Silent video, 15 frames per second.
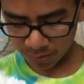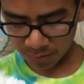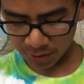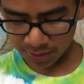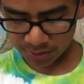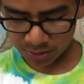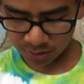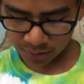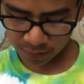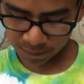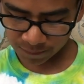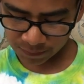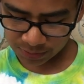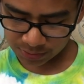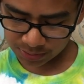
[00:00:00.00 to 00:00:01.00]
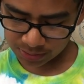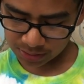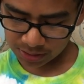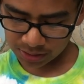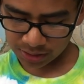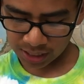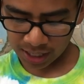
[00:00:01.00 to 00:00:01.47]
amazed and confused.
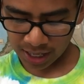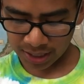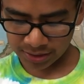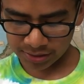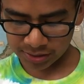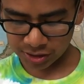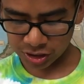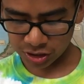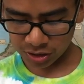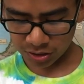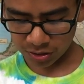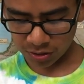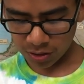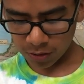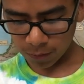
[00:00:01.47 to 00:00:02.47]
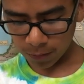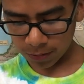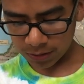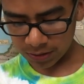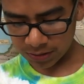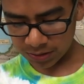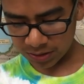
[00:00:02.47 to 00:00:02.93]
They asked each other,
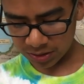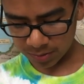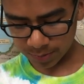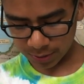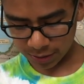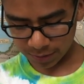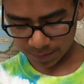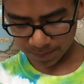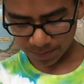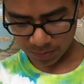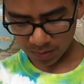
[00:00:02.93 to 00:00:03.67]
"What does this mean?"